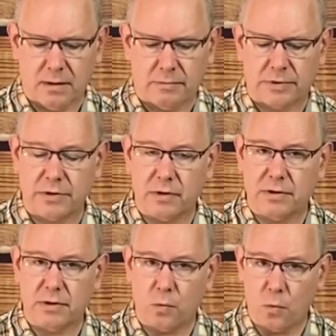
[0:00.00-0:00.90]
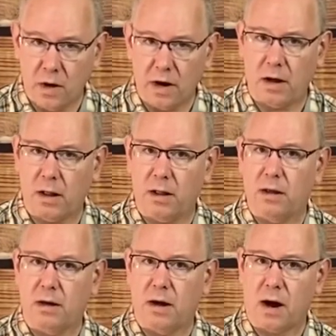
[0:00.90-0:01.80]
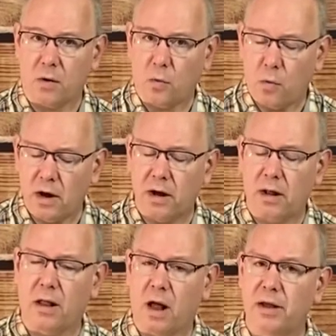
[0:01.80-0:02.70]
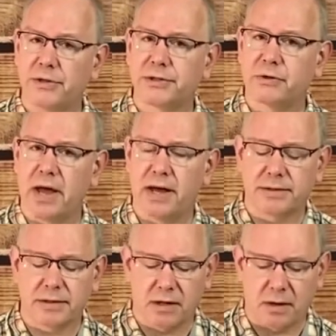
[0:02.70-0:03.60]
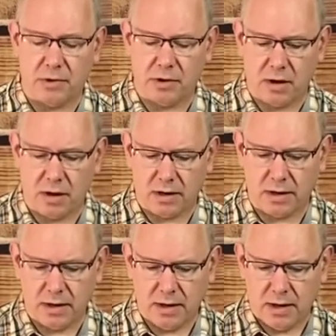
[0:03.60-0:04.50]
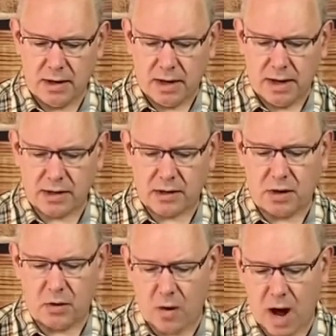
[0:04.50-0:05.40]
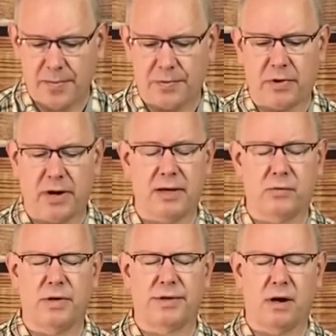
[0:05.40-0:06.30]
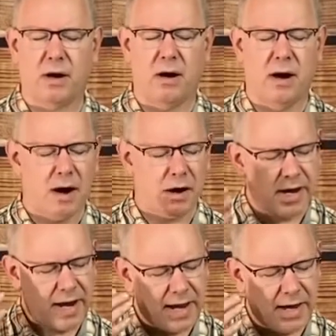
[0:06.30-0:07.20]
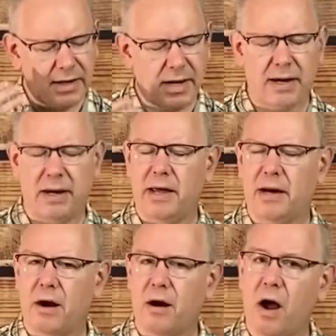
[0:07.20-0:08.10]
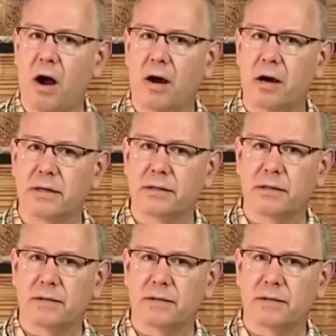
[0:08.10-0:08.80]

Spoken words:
But our will also has to come along and cooperate with our head and our heart.